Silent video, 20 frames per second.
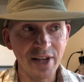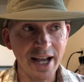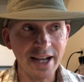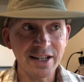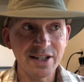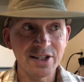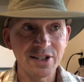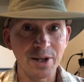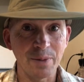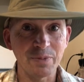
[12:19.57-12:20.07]

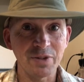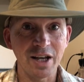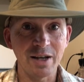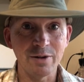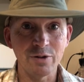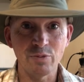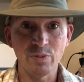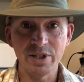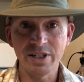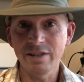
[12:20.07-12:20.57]
that can
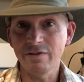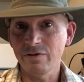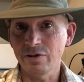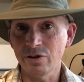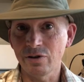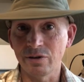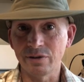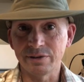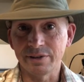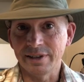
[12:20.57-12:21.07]
sometimes be
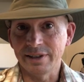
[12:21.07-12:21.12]
difficult.